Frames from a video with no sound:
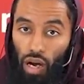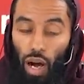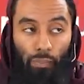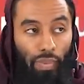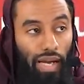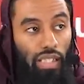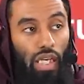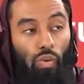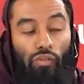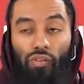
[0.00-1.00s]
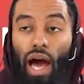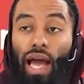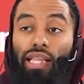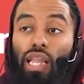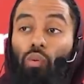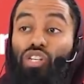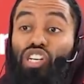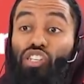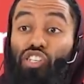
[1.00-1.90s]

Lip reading: up until we find that which is